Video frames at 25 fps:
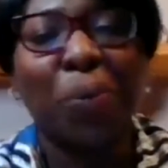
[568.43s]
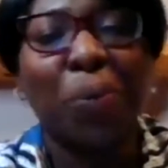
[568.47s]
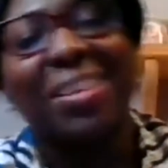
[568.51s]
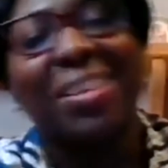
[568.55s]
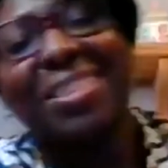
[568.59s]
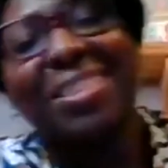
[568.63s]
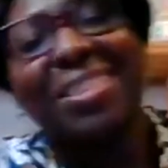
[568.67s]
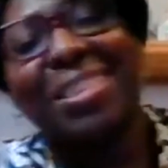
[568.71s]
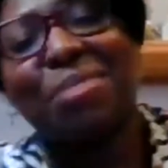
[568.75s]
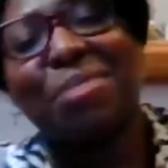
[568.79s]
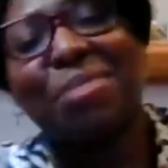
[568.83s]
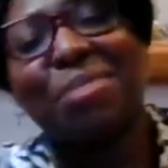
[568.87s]

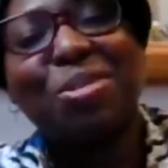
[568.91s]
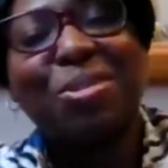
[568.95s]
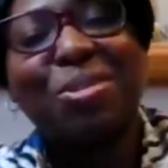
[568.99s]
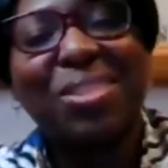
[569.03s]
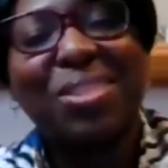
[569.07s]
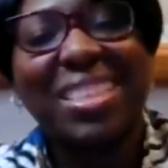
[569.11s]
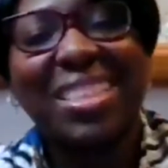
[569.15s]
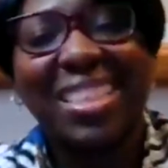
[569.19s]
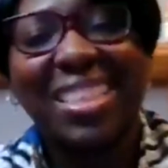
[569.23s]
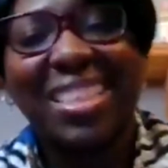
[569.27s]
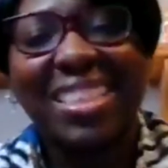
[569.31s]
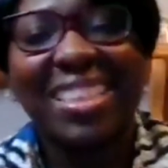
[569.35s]
So I'm going to
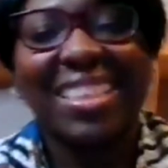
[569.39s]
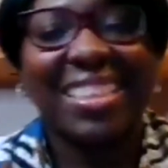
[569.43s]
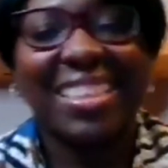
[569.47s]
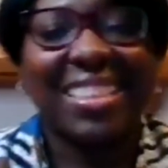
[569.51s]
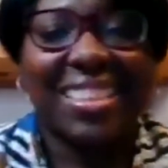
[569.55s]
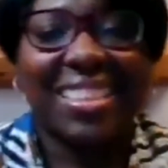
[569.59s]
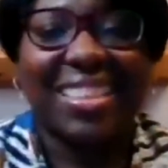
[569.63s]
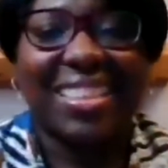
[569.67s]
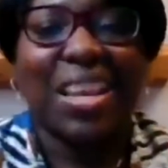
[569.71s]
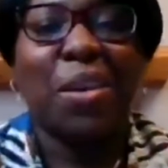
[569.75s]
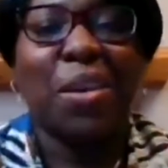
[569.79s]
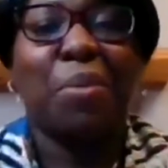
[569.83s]
sing it
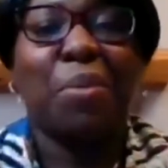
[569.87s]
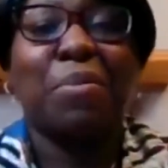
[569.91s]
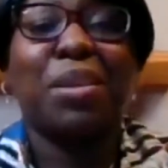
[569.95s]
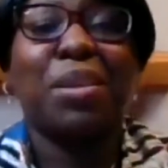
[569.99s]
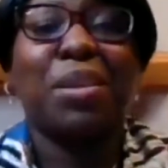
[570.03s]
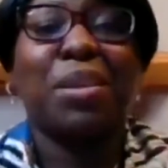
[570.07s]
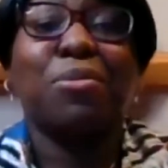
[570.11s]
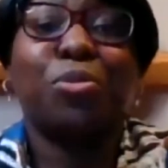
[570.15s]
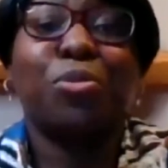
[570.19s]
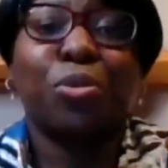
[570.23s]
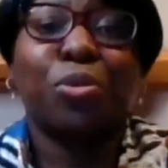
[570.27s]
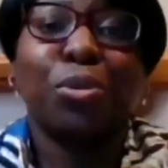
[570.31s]
in
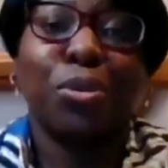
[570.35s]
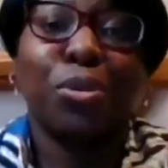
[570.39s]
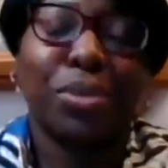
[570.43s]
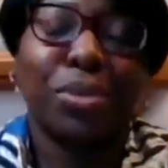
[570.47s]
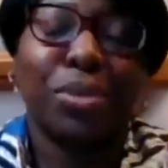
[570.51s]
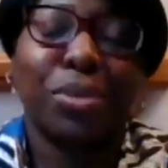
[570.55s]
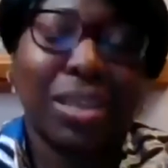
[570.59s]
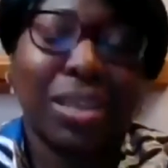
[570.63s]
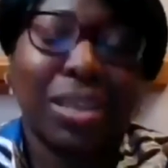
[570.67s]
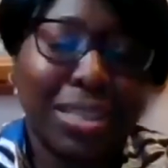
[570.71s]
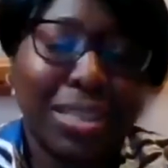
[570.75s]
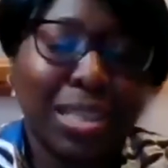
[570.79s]
full,
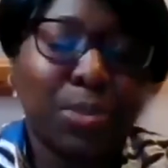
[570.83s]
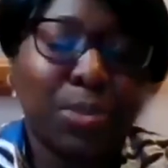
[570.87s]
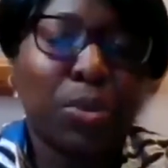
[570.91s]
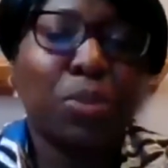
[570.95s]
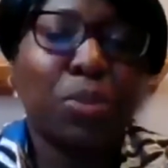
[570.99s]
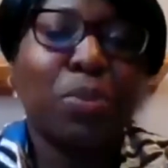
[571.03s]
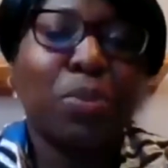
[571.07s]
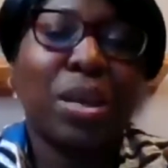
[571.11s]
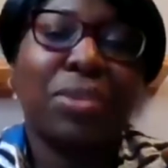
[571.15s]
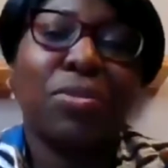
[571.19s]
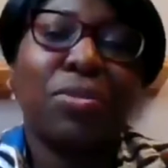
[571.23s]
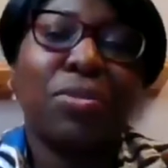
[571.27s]
and it's brought
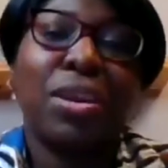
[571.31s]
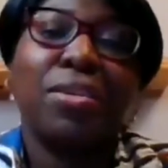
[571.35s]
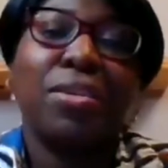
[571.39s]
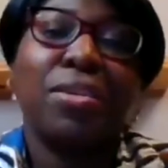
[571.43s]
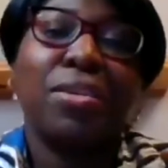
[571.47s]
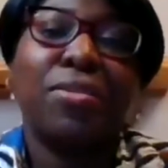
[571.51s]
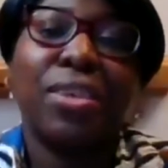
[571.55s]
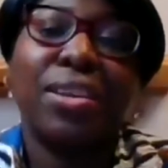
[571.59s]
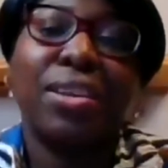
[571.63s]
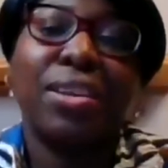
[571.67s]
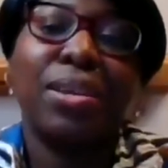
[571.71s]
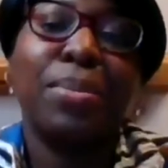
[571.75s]
back very,
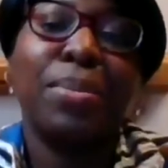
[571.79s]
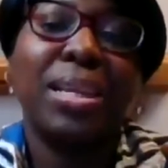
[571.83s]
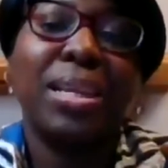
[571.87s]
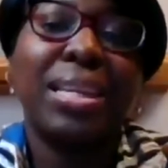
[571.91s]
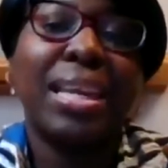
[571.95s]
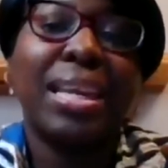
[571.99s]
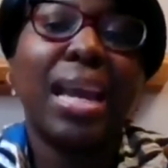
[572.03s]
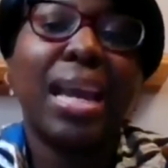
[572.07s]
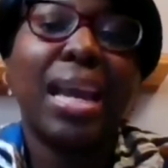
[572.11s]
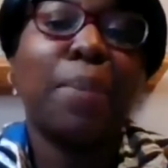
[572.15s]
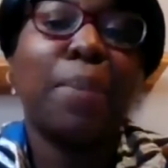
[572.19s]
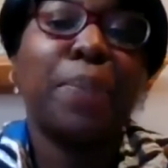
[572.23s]
very many
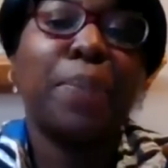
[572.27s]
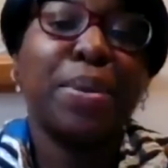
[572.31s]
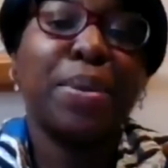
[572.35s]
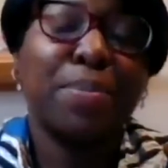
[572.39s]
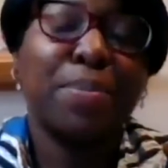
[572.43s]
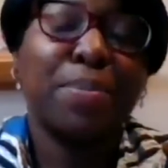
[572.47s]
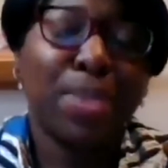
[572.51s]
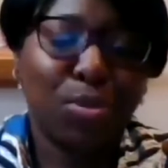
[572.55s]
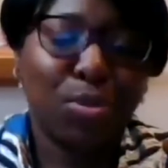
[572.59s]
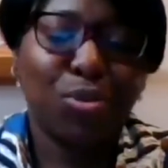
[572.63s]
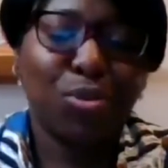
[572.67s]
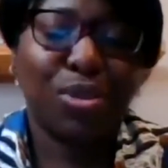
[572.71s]
happy
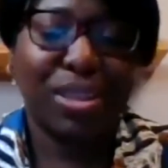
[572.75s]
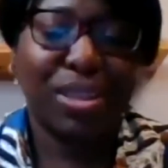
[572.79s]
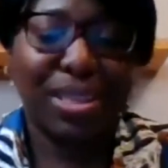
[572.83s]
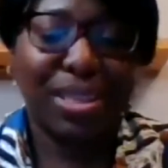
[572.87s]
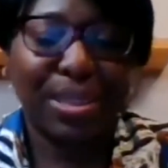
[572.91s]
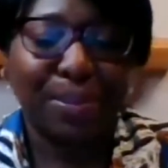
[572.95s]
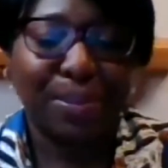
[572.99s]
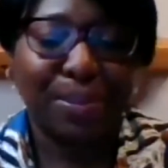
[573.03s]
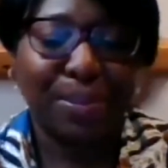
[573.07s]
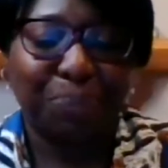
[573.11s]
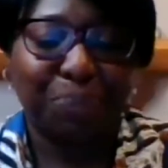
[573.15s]
memories.